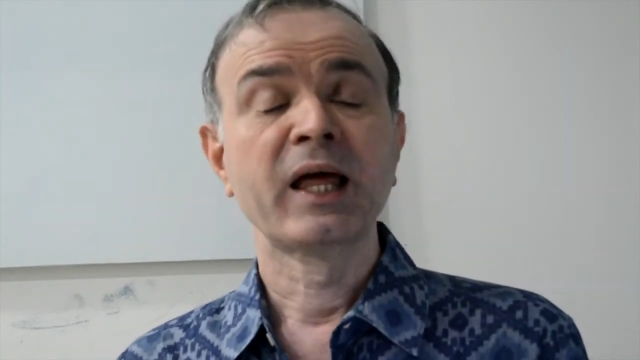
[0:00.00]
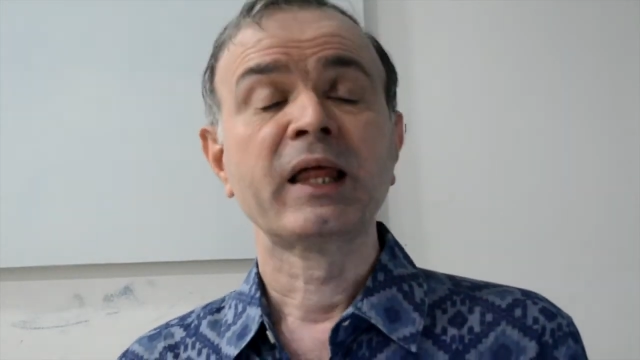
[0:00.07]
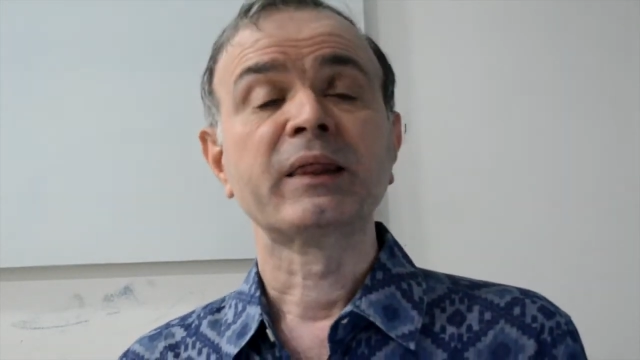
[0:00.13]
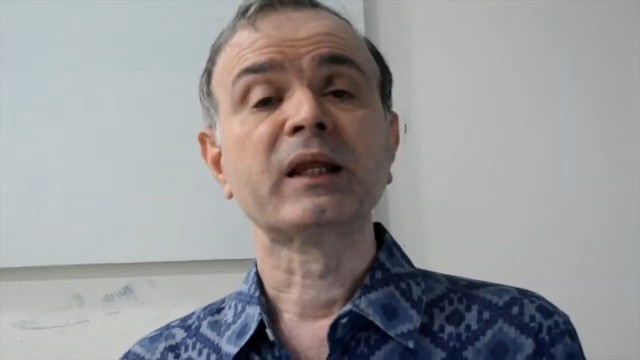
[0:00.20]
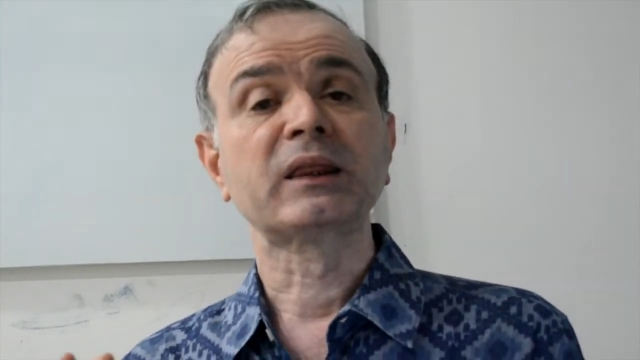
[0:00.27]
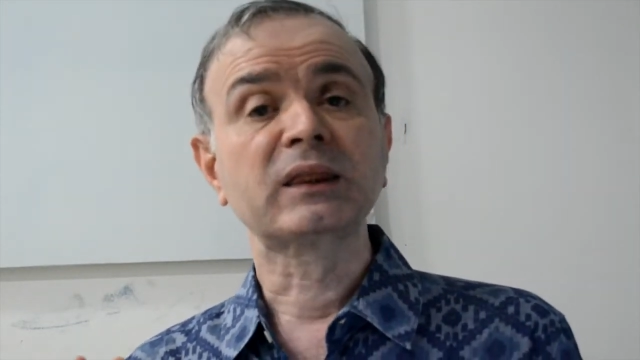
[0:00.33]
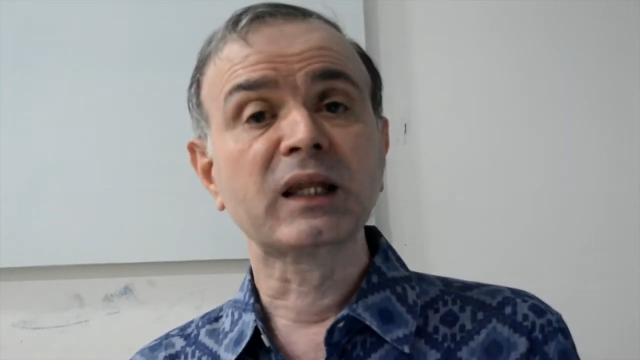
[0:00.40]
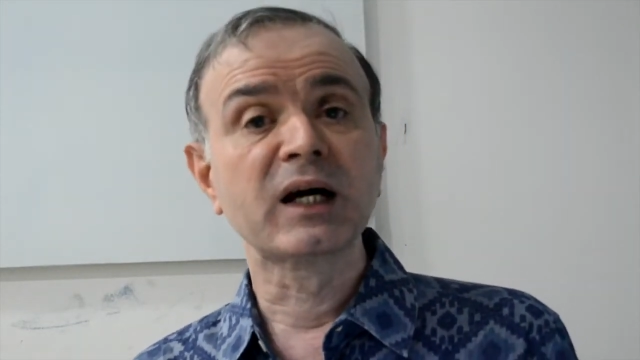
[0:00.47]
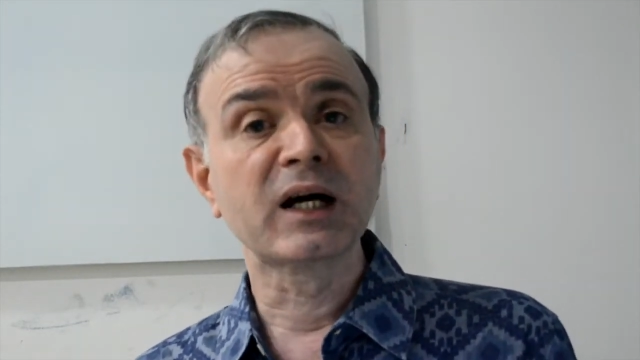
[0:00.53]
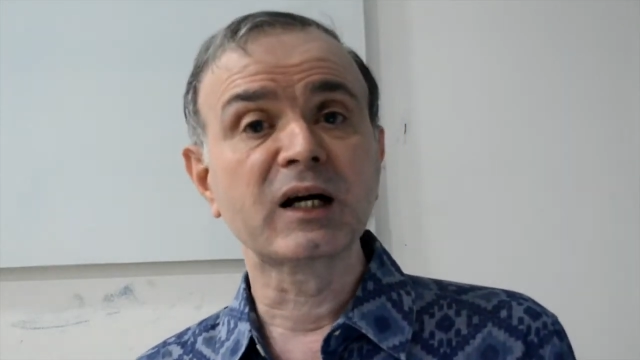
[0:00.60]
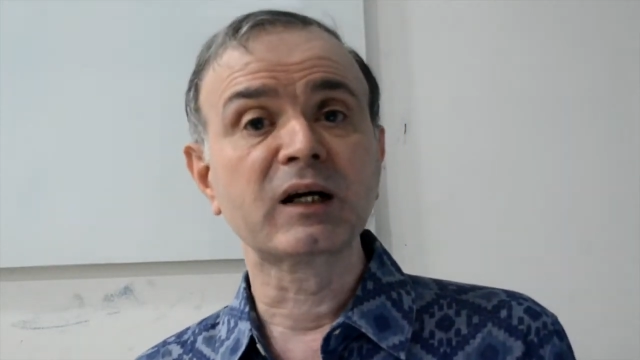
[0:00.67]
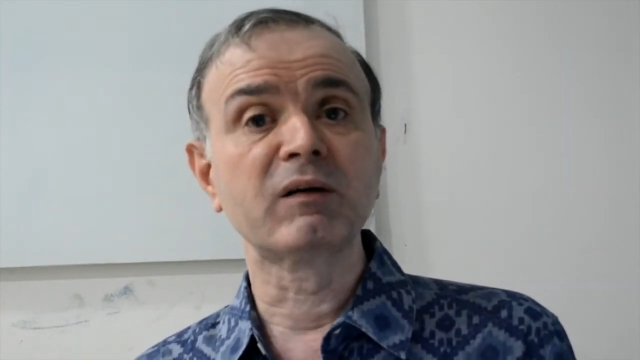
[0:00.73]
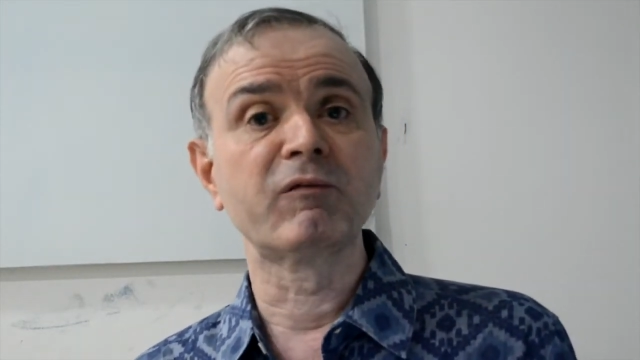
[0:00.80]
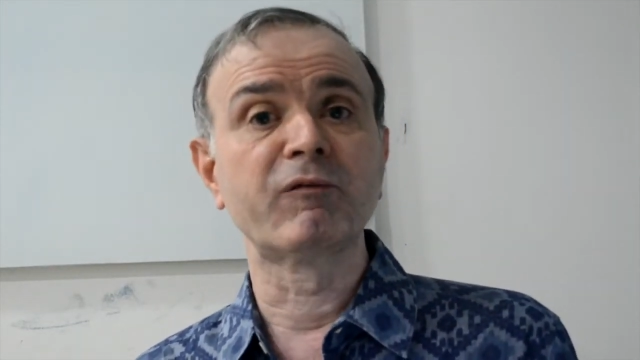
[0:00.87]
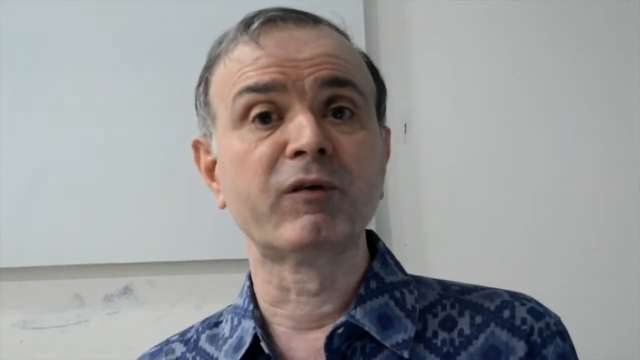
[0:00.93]
The
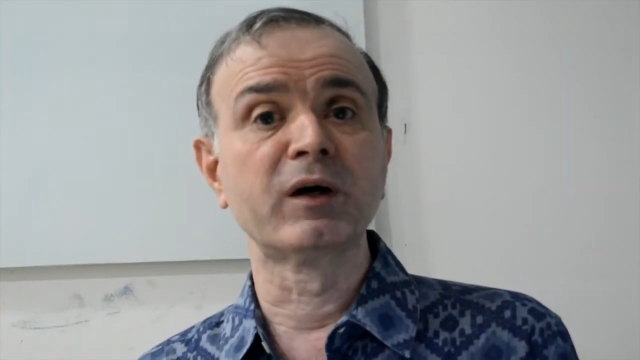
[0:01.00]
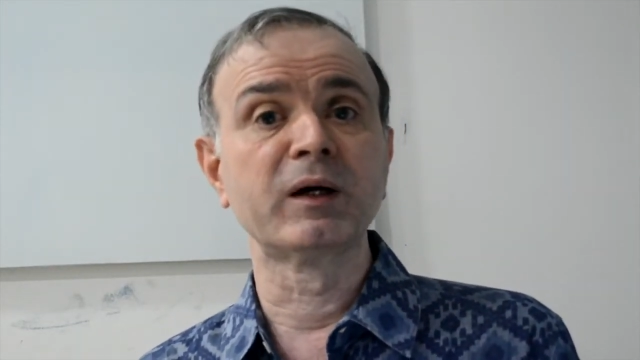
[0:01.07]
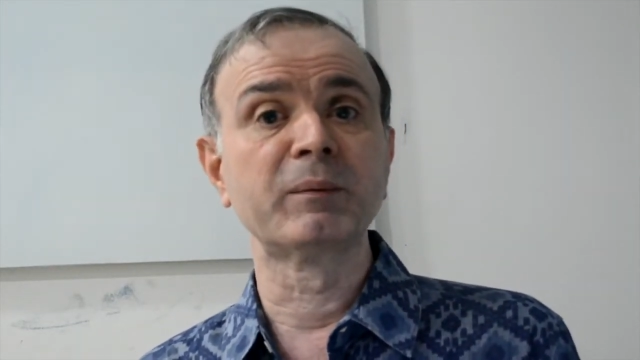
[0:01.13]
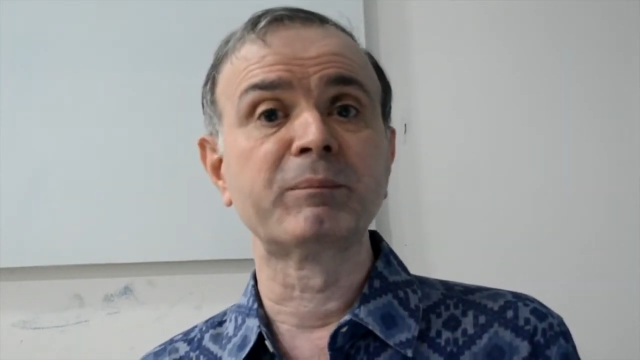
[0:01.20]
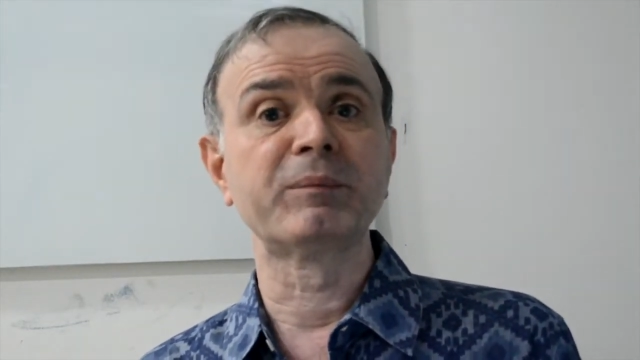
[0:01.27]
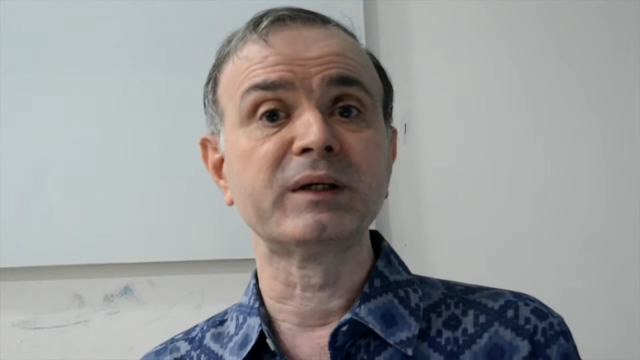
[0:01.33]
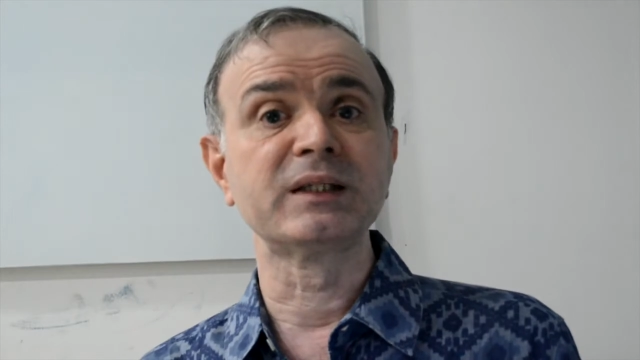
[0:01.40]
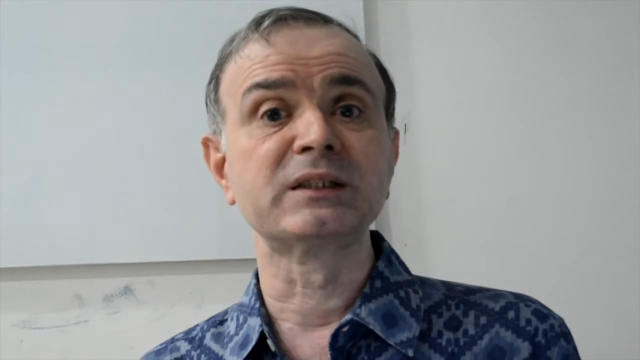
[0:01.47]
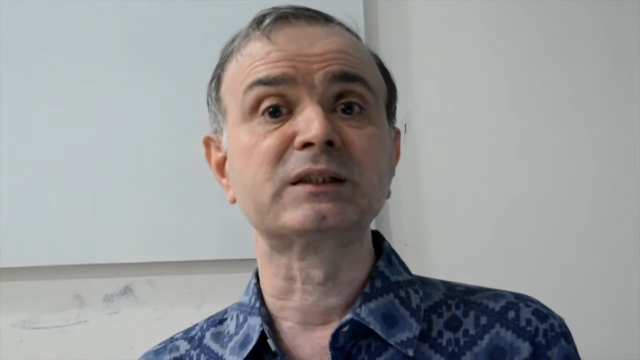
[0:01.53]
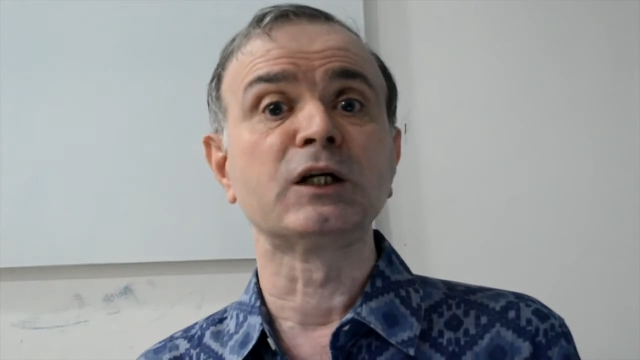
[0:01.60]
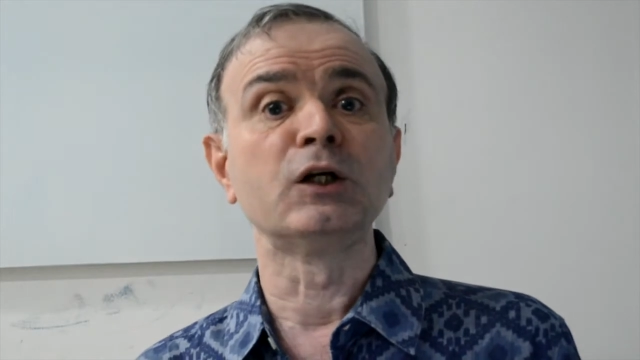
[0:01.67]
third verb is